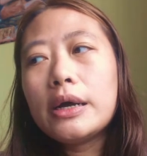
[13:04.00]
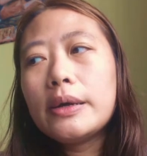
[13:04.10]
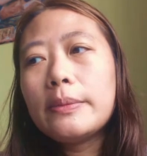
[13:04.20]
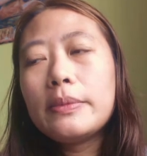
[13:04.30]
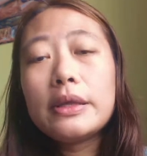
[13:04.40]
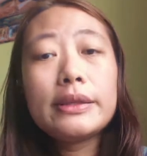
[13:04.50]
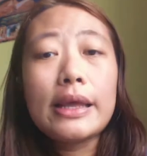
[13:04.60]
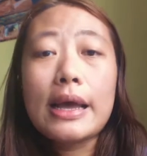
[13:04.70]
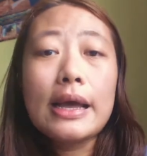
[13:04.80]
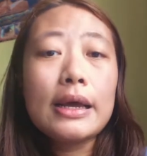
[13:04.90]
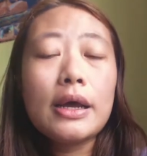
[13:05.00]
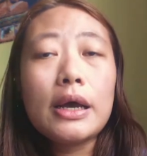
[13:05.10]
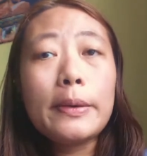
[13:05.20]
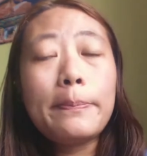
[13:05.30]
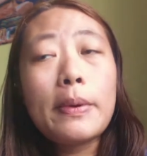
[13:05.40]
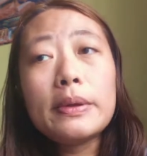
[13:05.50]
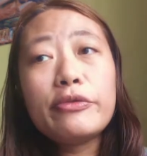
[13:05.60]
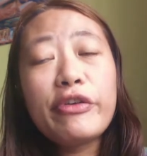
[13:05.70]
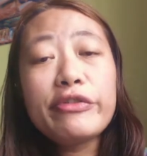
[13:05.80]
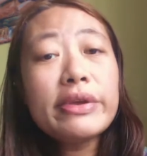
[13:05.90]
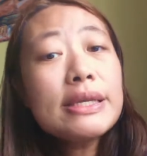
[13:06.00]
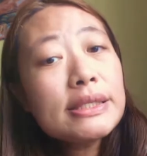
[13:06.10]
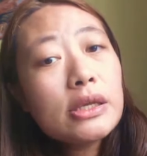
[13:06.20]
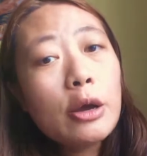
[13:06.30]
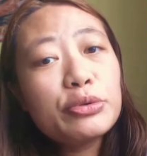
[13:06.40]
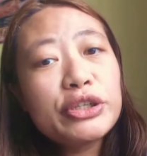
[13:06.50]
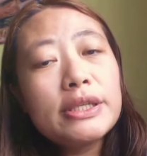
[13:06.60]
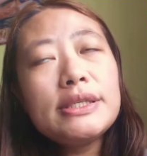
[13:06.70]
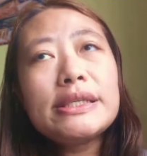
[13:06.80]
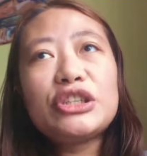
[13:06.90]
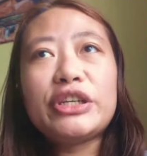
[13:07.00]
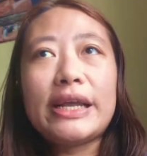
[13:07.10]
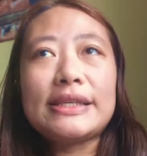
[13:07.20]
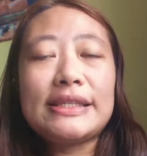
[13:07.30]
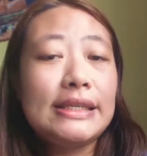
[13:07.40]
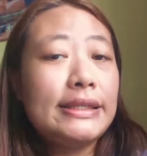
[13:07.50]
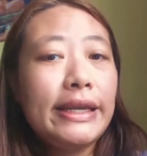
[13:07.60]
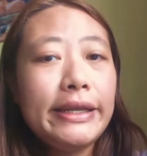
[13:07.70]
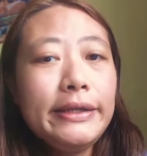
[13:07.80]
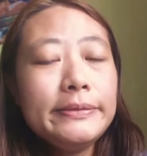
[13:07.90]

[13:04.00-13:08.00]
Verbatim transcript: uh, there are uh, various options such as singing,